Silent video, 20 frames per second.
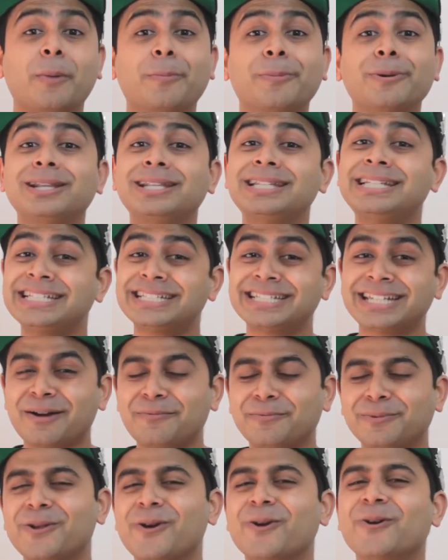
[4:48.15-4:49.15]
I'll put a link
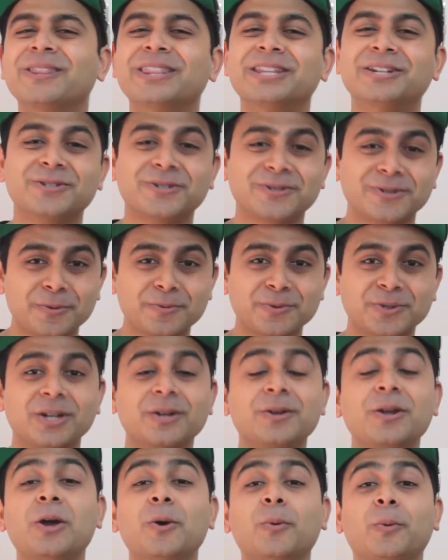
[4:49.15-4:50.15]
down below in the
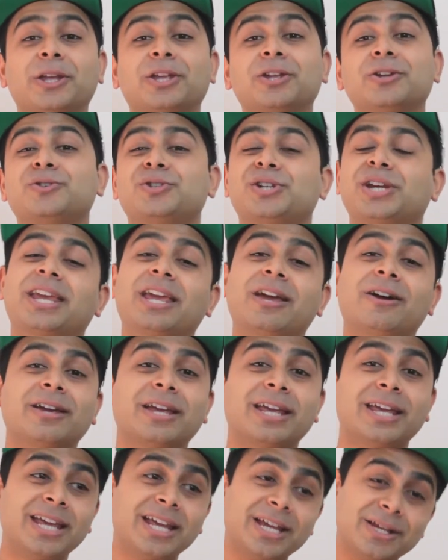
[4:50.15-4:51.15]
description where you can check
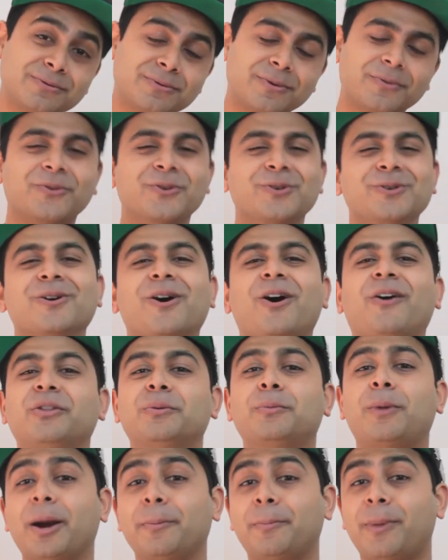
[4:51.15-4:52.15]
out his review of
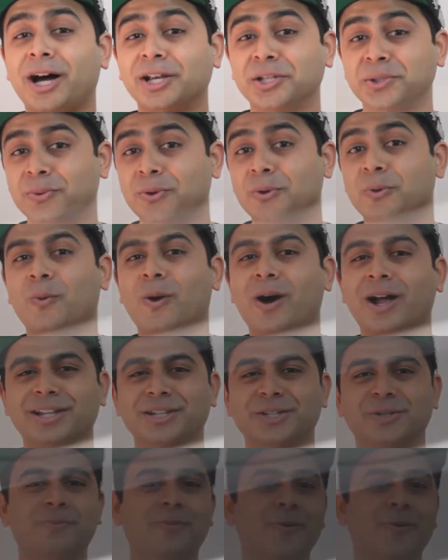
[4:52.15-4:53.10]
the My Passport Wireless